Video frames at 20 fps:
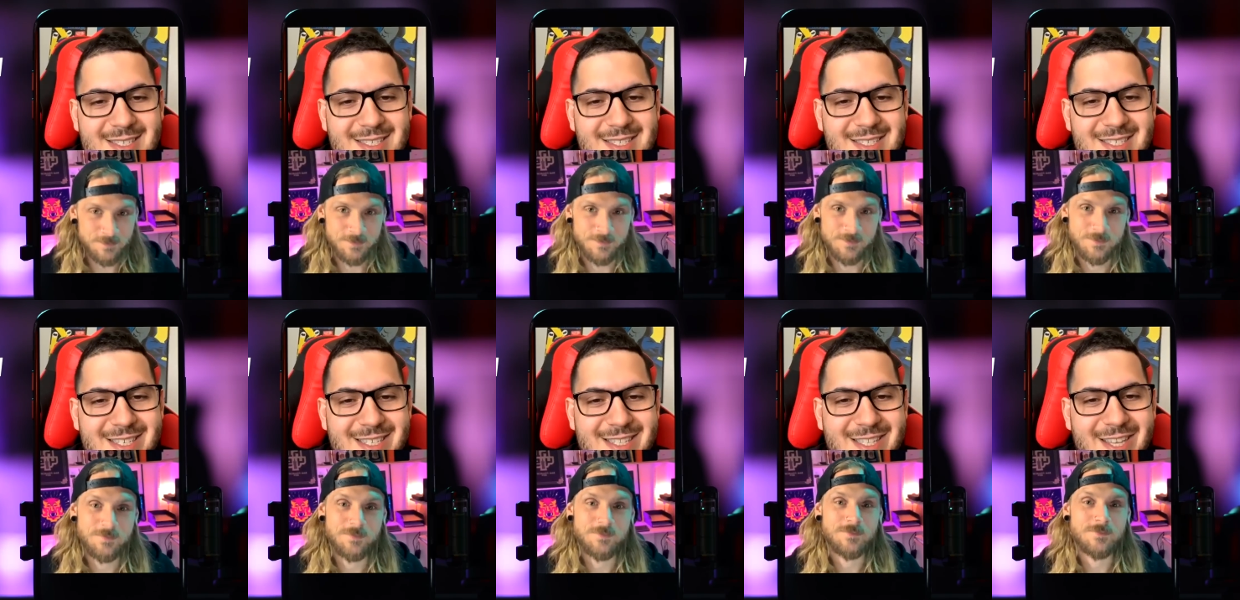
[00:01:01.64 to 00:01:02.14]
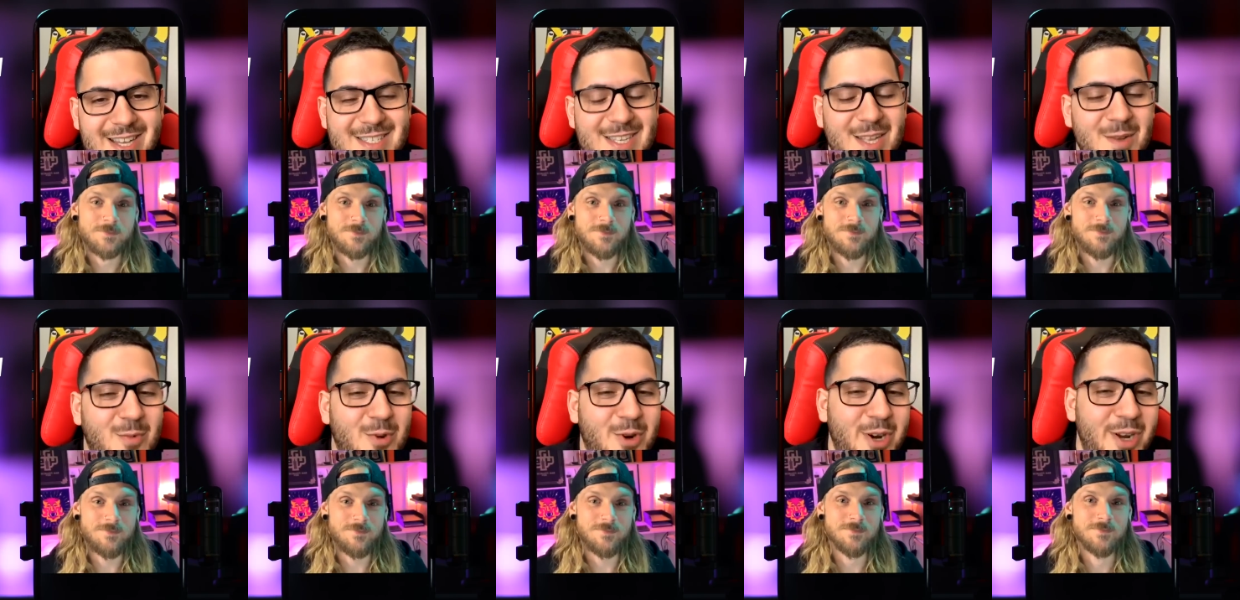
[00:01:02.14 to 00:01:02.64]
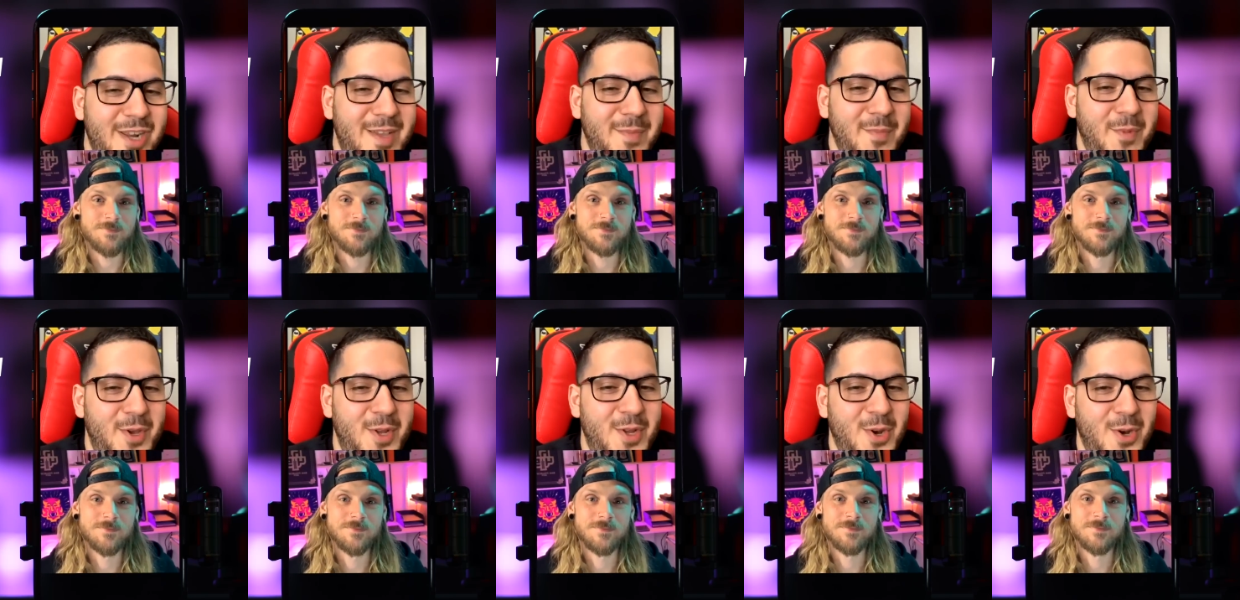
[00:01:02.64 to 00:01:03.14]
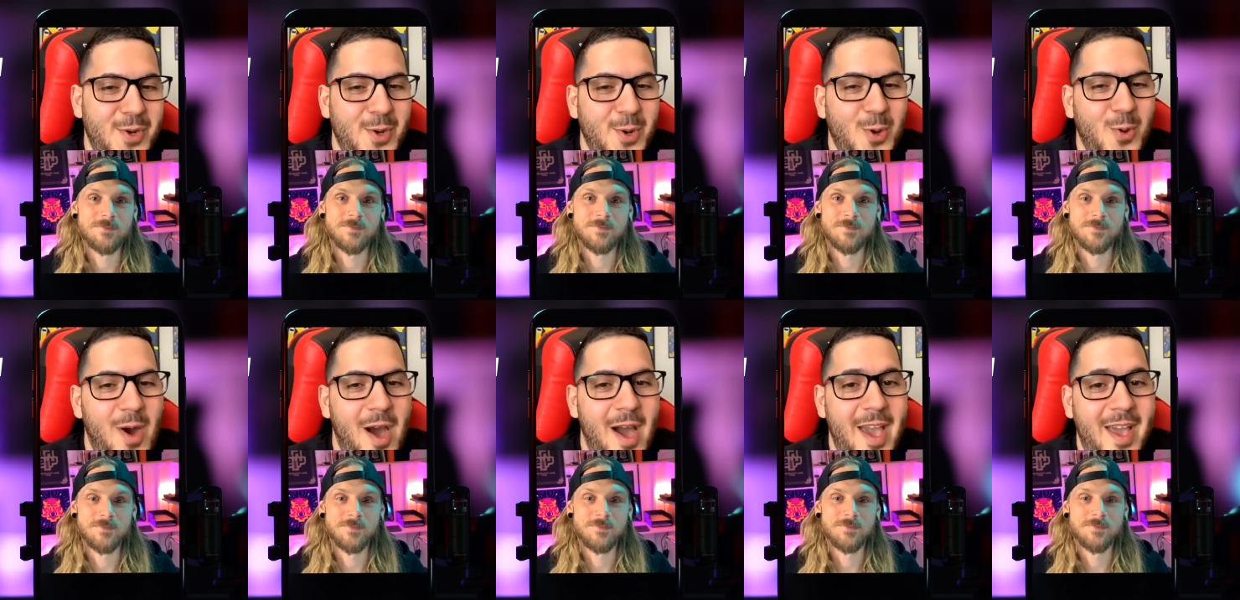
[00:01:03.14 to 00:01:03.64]
Speaker 1: it doesn't work but you don't know
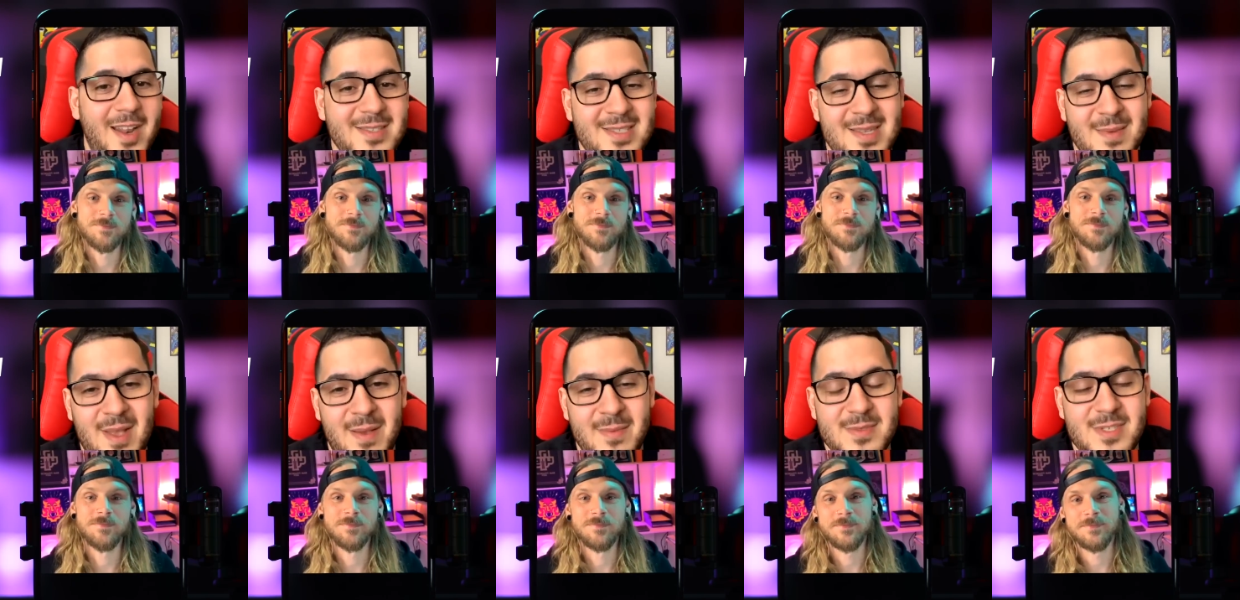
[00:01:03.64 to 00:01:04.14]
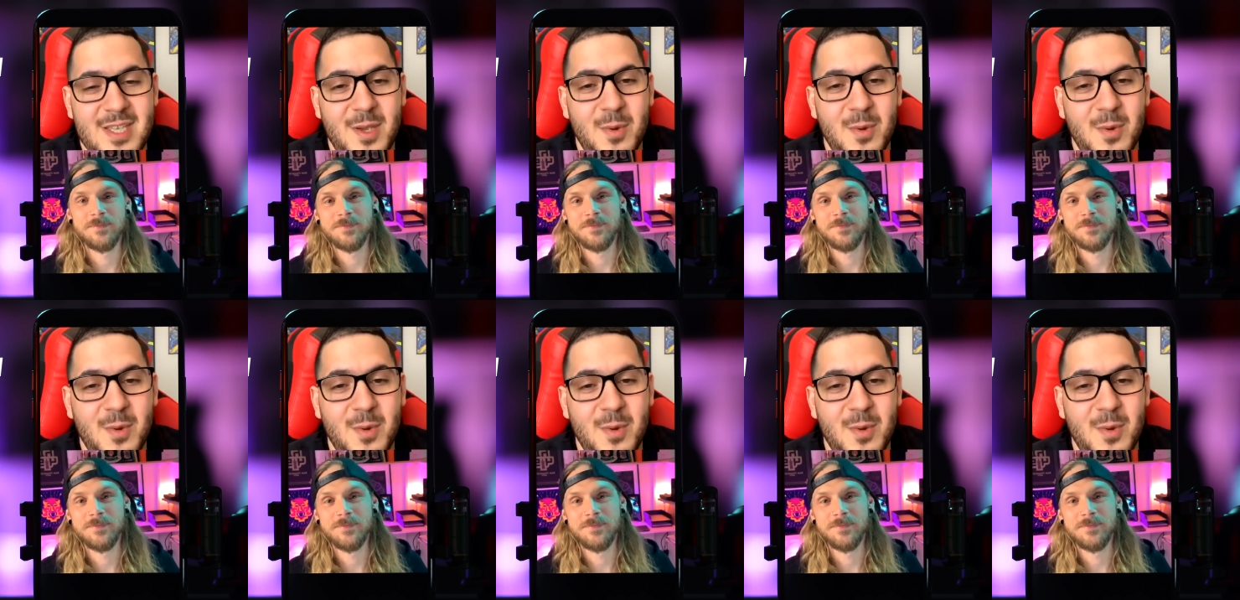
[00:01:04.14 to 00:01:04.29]
why and sometimes